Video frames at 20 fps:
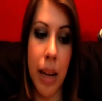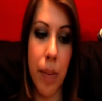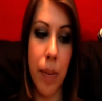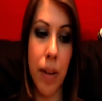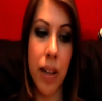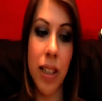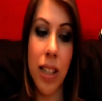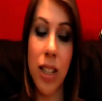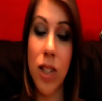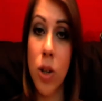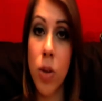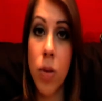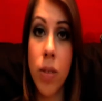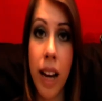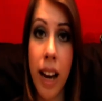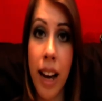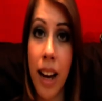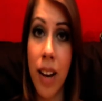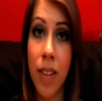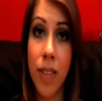because I don't
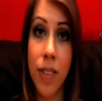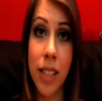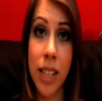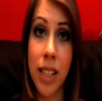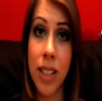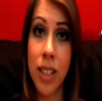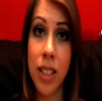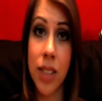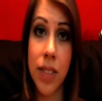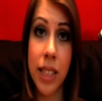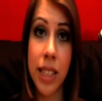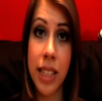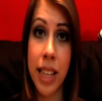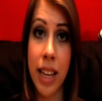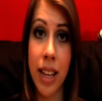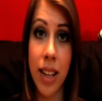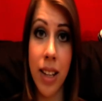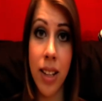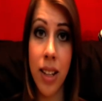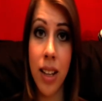have sensitive
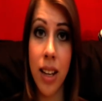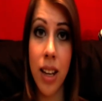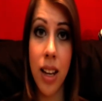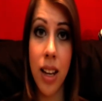skin.